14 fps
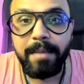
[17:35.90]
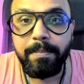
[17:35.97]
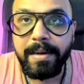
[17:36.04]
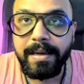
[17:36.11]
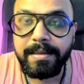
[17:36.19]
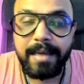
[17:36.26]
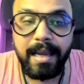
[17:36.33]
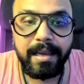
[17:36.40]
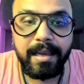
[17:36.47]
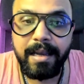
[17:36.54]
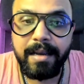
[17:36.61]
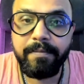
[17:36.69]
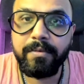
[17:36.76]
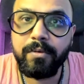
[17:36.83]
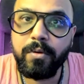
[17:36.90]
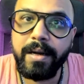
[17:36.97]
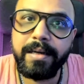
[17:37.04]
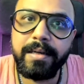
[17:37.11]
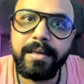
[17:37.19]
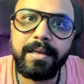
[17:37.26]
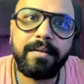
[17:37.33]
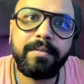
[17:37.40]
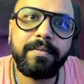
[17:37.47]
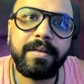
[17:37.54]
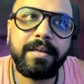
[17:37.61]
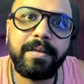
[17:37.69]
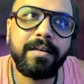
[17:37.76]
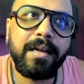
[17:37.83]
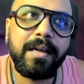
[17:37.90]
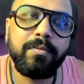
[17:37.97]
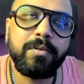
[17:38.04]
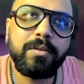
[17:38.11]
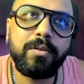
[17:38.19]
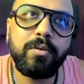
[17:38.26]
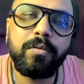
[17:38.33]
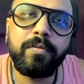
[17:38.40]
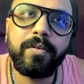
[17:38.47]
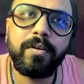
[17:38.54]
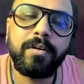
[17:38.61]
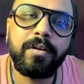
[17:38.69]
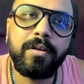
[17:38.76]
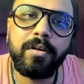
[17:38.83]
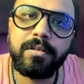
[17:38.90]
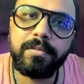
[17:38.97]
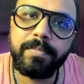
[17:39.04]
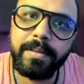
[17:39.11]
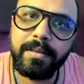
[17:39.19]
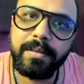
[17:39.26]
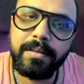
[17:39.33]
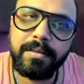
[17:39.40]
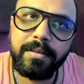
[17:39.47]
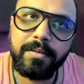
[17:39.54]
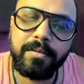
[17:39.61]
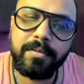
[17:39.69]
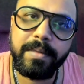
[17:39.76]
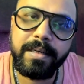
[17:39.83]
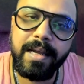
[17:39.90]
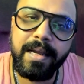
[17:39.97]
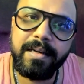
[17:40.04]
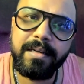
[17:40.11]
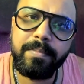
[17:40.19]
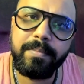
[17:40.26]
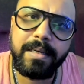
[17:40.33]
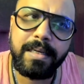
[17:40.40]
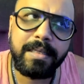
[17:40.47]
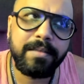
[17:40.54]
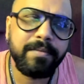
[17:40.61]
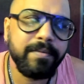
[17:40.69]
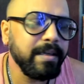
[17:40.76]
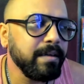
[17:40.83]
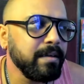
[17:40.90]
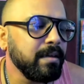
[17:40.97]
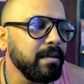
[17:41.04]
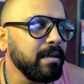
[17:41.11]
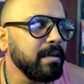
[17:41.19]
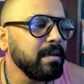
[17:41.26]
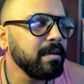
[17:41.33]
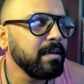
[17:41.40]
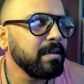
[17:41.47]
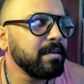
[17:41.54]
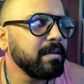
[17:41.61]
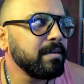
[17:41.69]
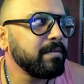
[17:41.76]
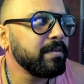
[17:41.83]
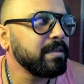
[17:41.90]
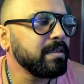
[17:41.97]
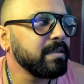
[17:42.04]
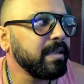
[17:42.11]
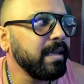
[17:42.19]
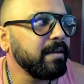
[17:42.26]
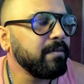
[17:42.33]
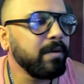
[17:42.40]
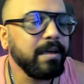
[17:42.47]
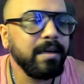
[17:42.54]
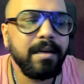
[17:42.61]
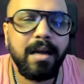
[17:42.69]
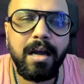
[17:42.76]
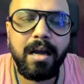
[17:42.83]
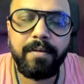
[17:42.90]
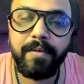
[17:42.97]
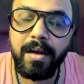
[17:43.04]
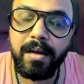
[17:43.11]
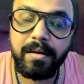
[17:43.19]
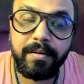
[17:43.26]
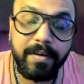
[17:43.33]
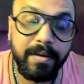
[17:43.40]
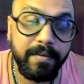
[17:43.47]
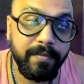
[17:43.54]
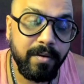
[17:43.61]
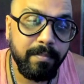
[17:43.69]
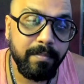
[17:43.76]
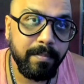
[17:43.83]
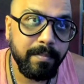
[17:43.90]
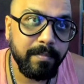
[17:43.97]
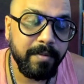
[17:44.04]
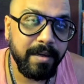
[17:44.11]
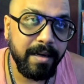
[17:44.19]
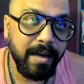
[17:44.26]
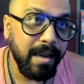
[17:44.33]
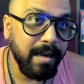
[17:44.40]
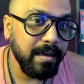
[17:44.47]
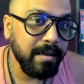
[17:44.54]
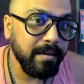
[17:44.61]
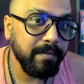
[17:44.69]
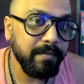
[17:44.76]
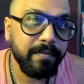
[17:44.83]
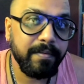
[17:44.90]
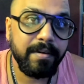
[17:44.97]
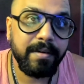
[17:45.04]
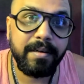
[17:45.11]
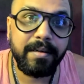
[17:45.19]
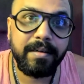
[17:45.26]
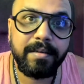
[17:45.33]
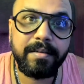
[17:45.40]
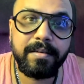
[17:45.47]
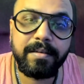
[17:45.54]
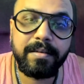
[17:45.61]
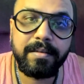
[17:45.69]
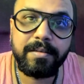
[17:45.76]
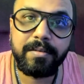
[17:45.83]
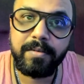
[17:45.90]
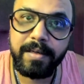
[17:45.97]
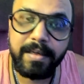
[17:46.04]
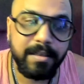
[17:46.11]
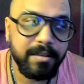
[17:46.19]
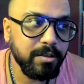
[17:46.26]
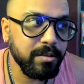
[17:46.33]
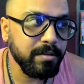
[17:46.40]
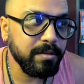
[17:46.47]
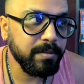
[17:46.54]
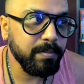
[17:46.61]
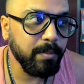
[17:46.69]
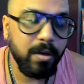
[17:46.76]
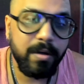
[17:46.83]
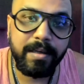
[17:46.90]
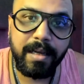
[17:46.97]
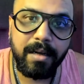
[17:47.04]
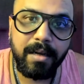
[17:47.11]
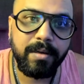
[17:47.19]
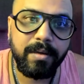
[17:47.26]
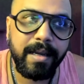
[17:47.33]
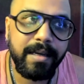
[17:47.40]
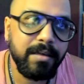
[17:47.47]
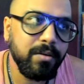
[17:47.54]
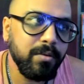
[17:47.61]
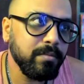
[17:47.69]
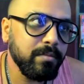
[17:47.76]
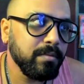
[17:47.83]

place, I have no idea where I would go for a hospital, you know, but in a place which is like 1.5 hours away from where I live, in a strange small town, I knew